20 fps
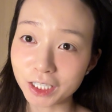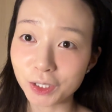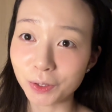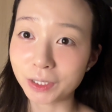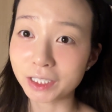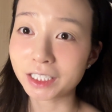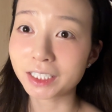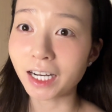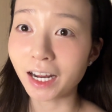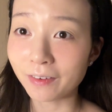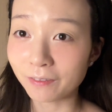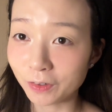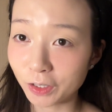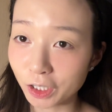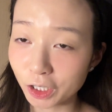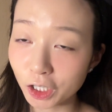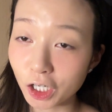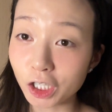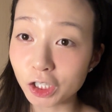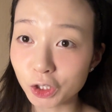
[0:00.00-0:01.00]
so it's time for
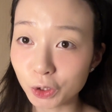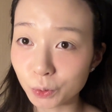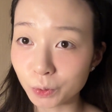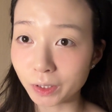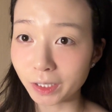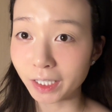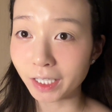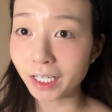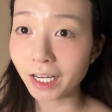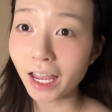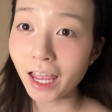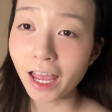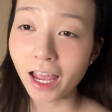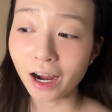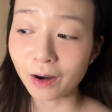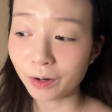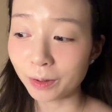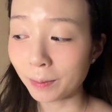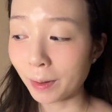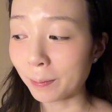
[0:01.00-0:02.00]
contouring.
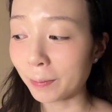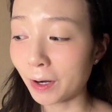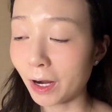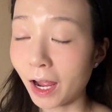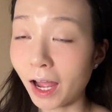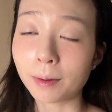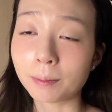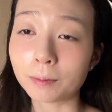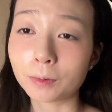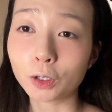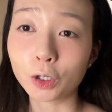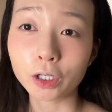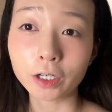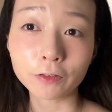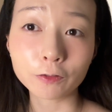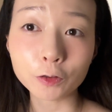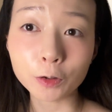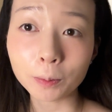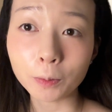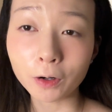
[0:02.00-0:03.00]
And remember, I'm looking
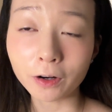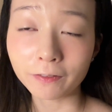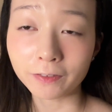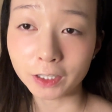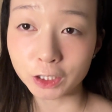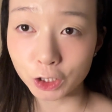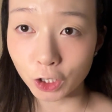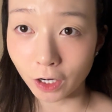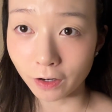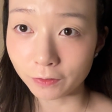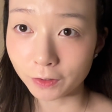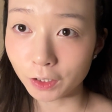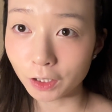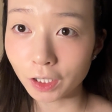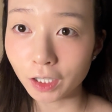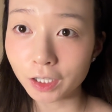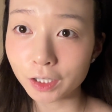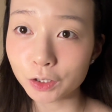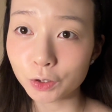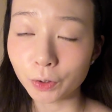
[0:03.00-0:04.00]
for more of a softer
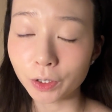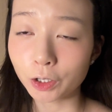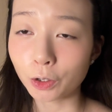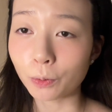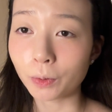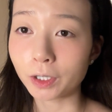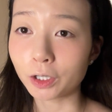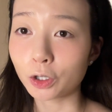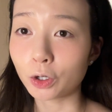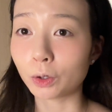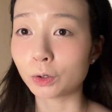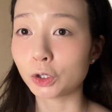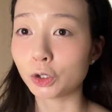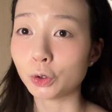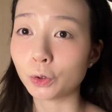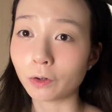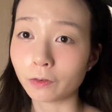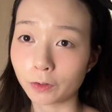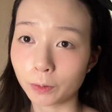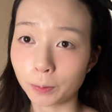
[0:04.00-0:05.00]
look, so I don't want to go
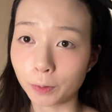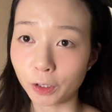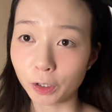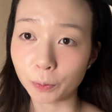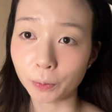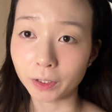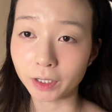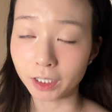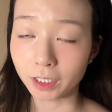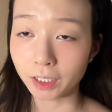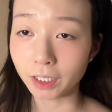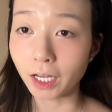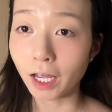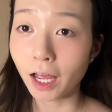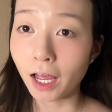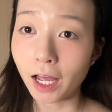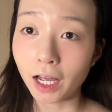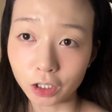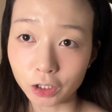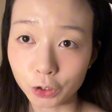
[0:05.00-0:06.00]
too overboard with the
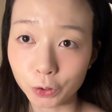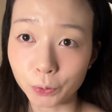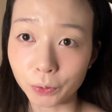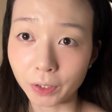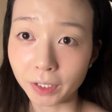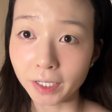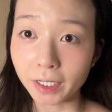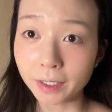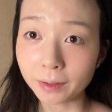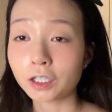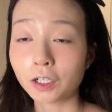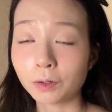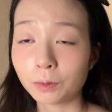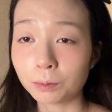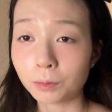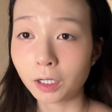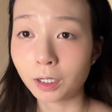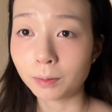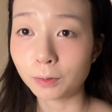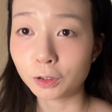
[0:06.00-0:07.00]
contouring. So
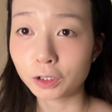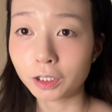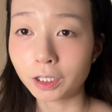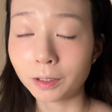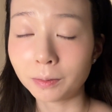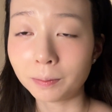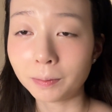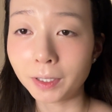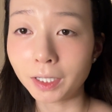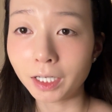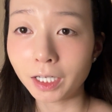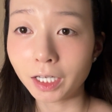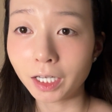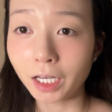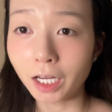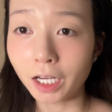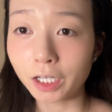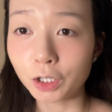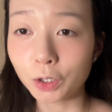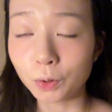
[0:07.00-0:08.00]
I'll mostly
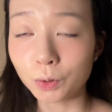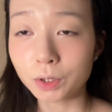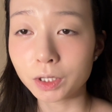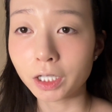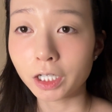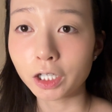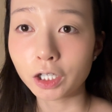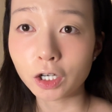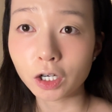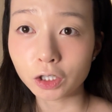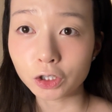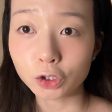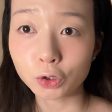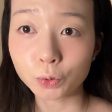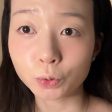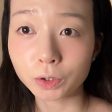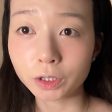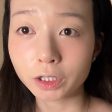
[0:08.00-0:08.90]
be using contour